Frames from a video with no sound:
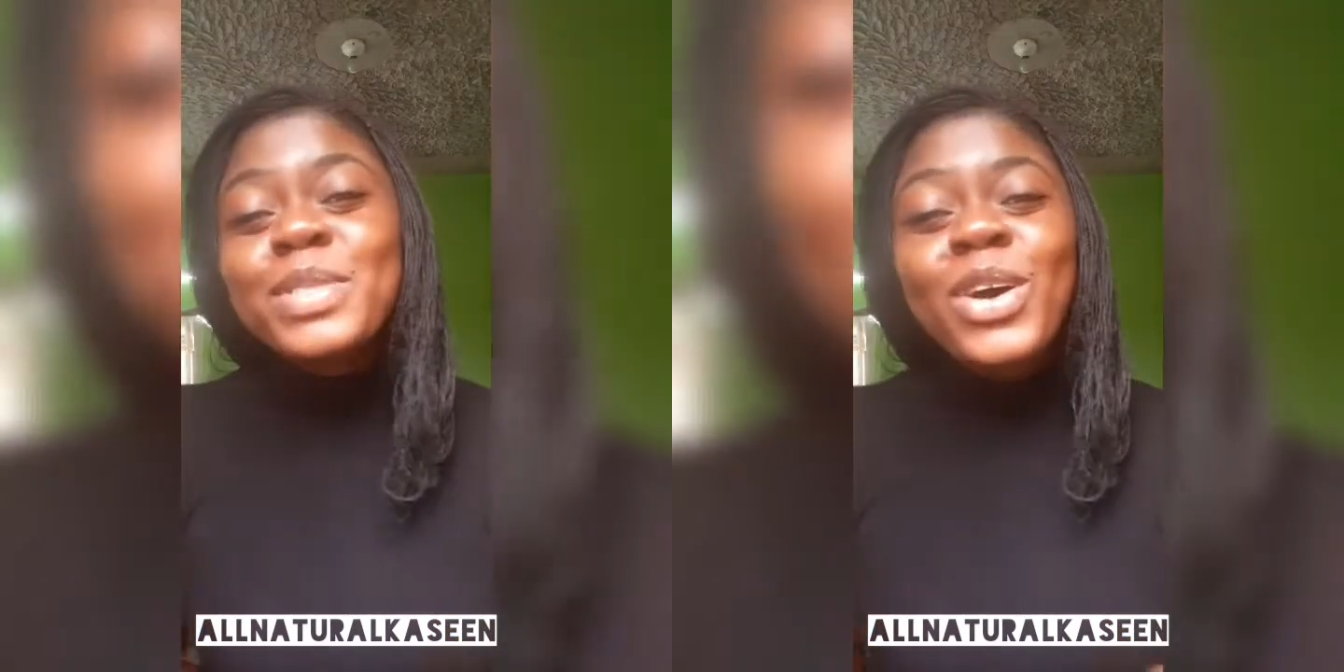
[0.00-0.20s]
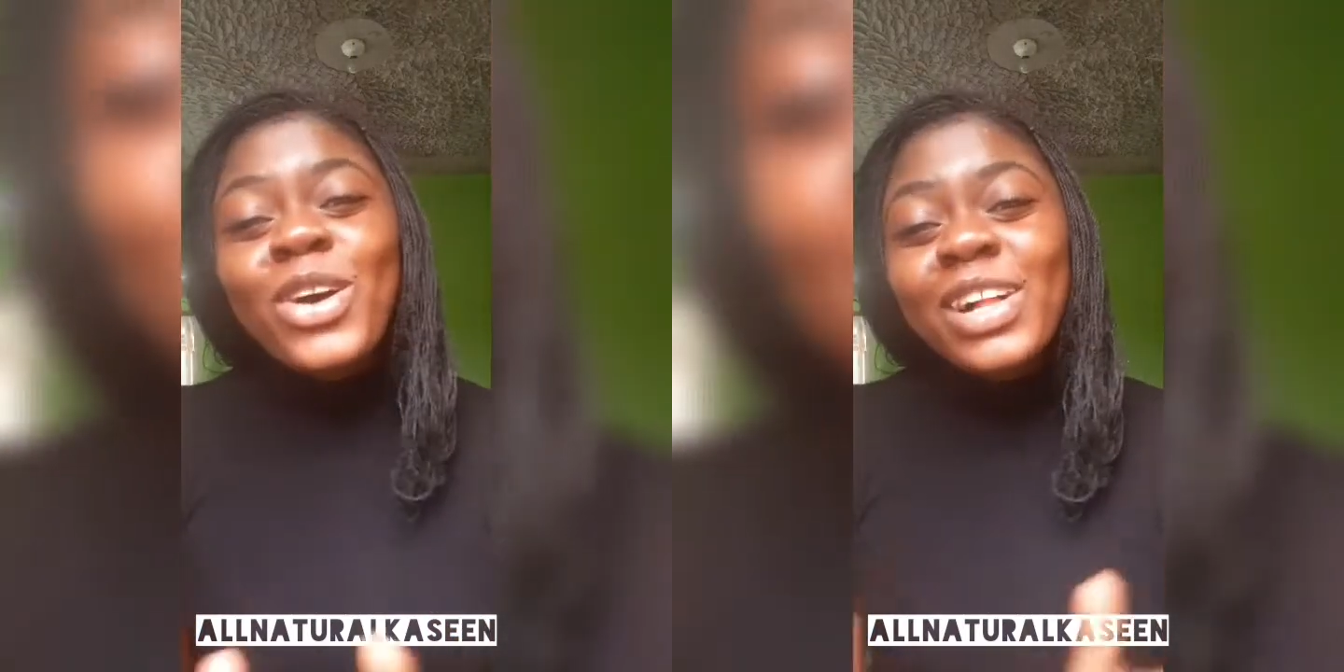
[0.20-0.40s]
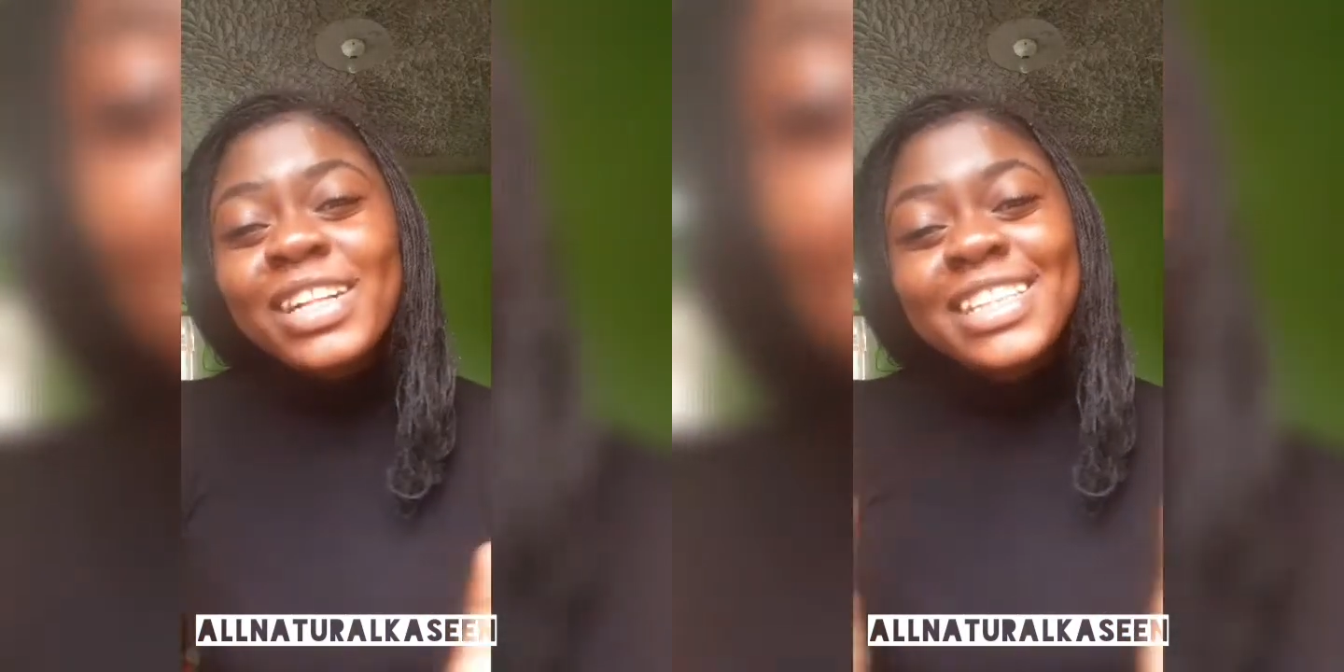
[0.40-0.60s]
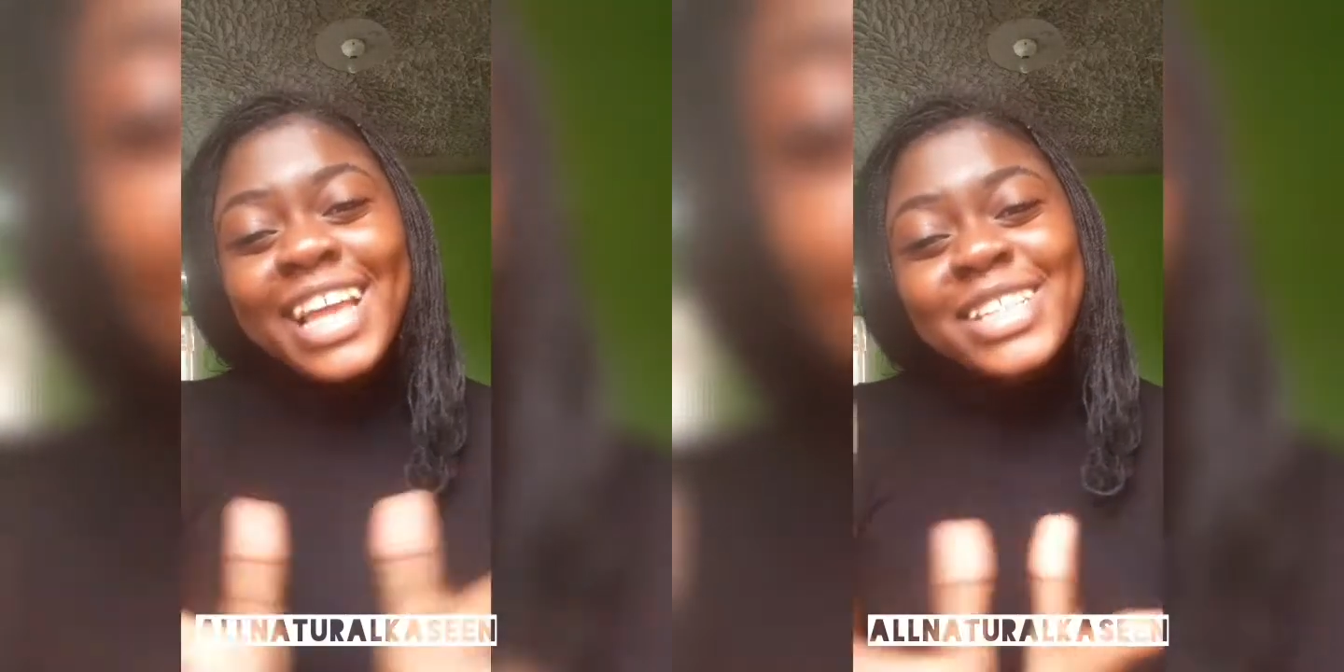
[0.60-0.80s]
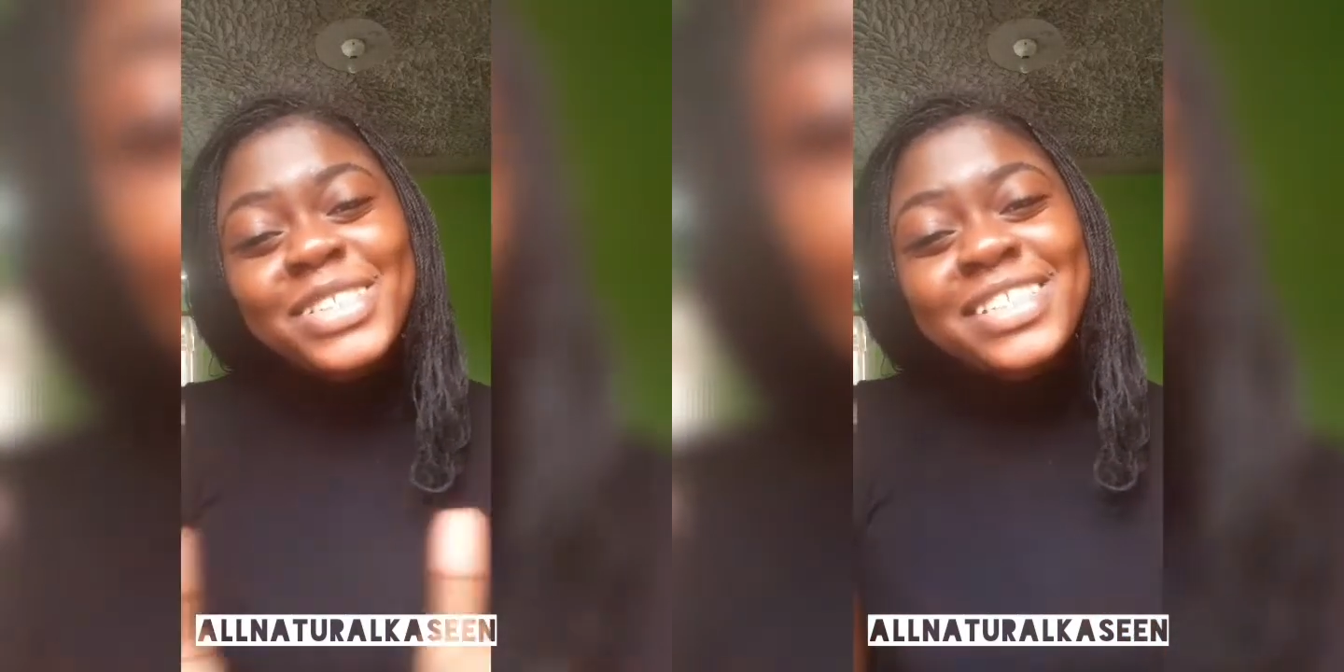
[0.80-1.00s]
to All
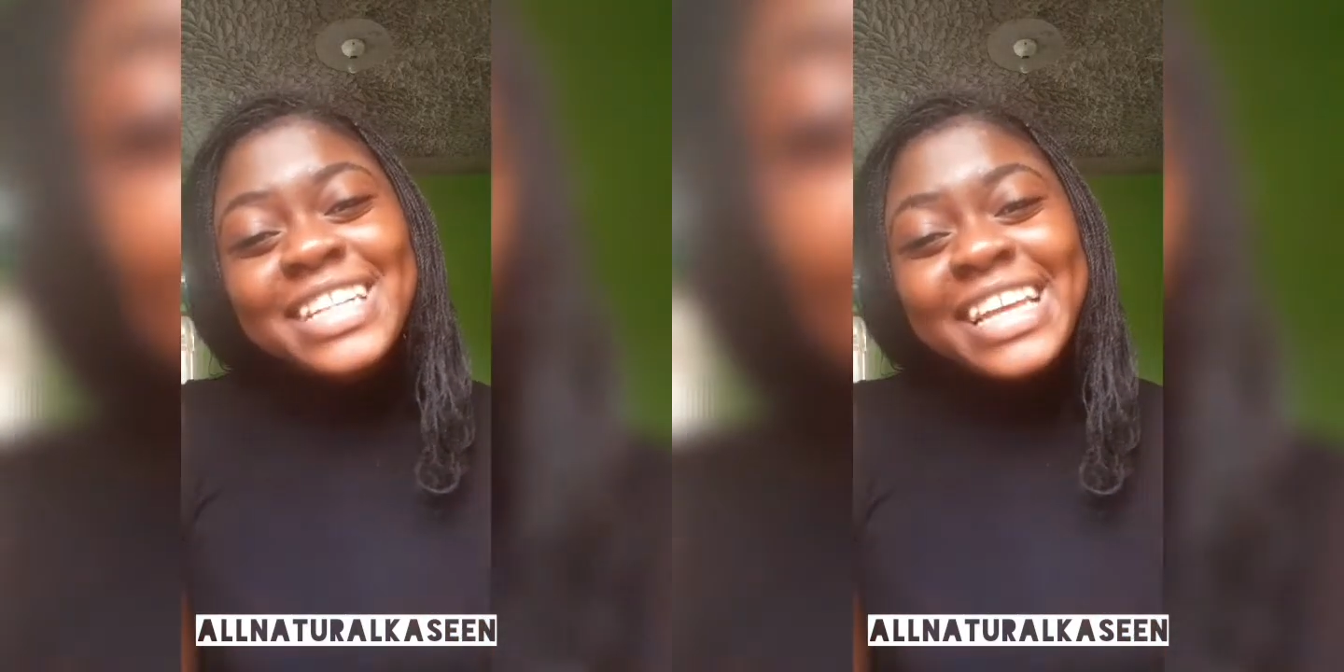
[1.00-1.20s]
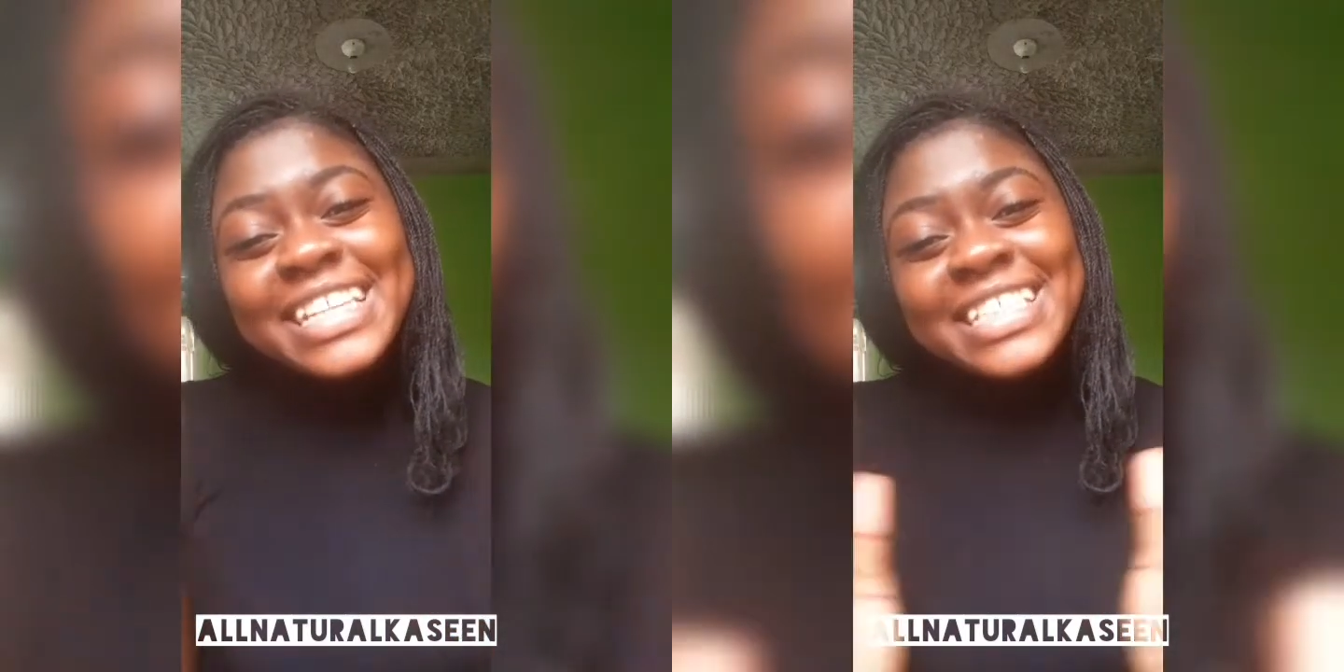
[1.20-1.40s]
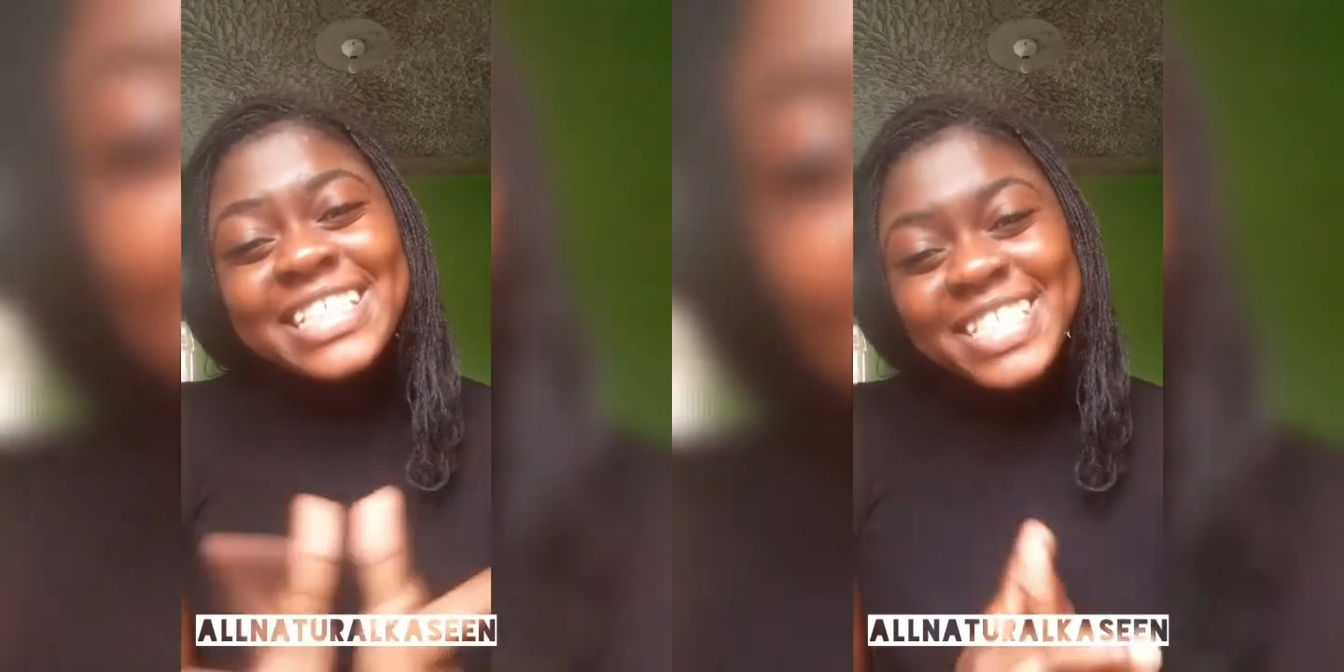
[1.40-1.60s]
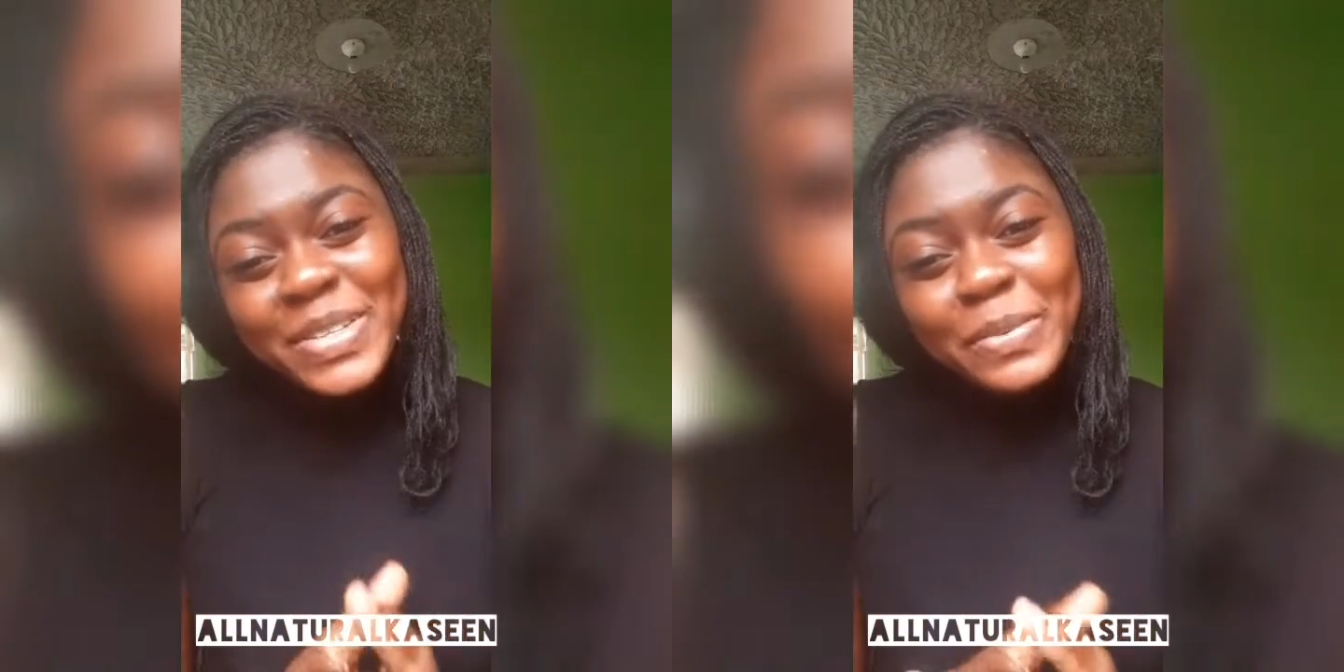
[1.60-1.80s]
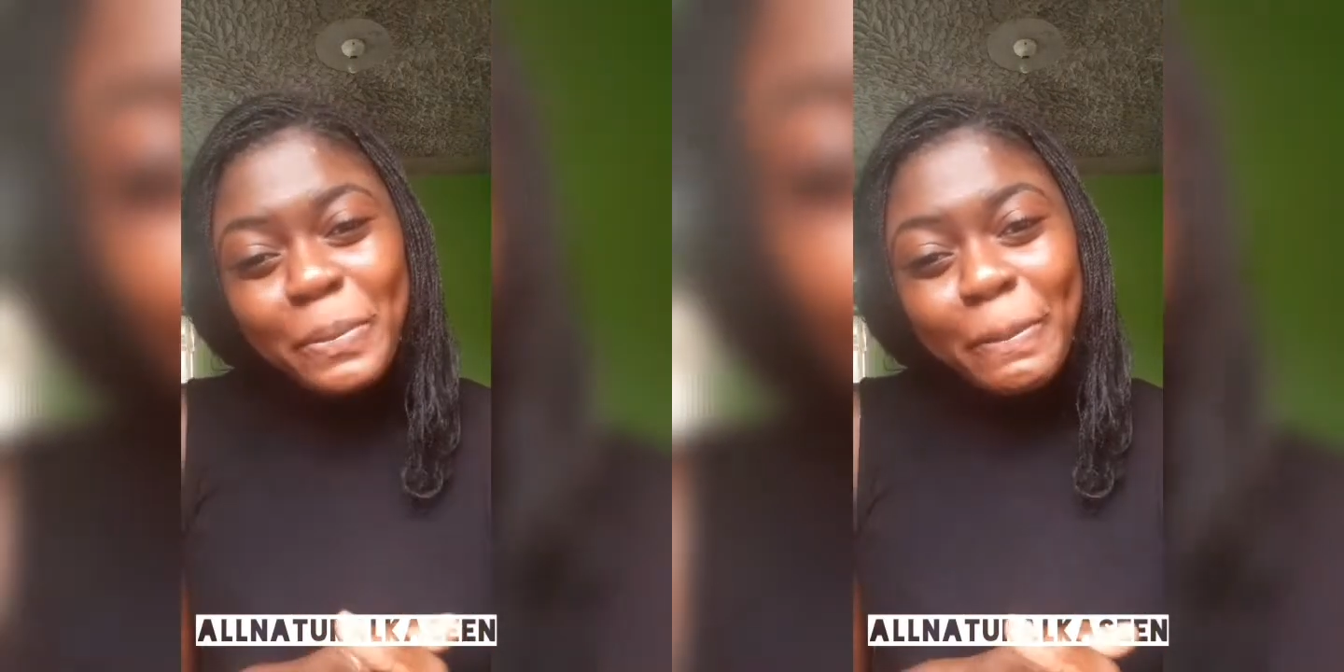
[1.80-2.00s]
Natural Casino.